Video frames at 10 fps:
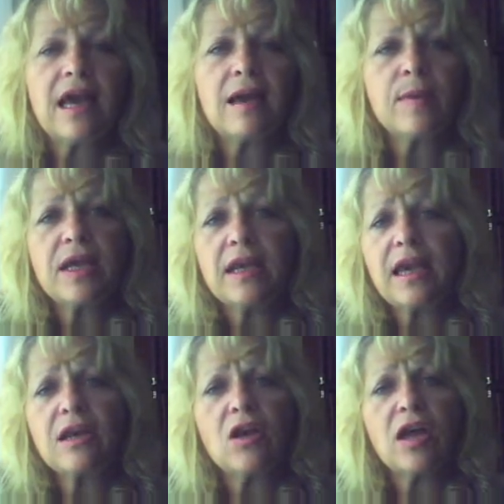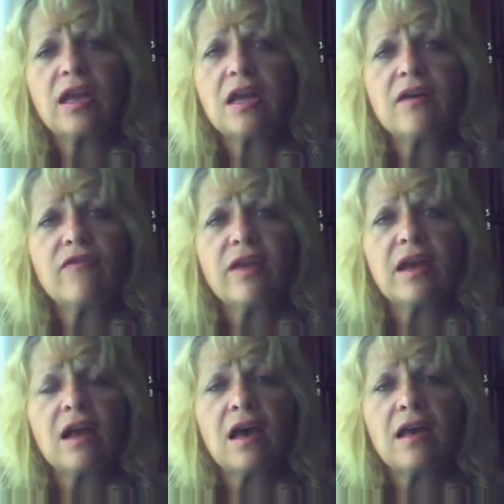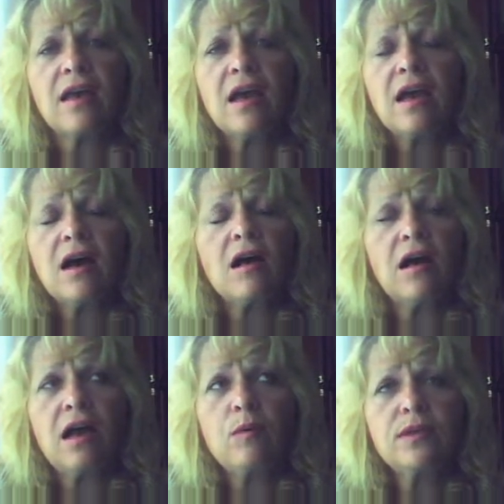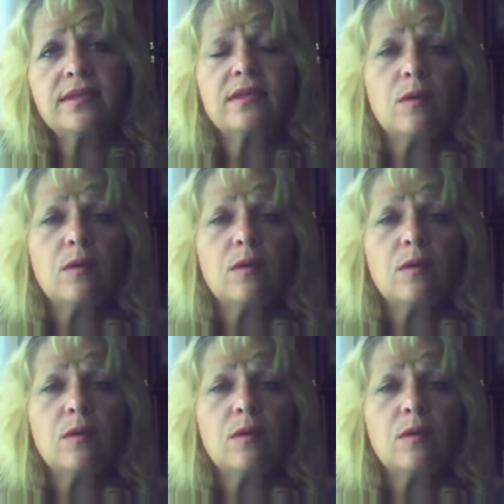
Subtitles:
I mean, again, not enough that I will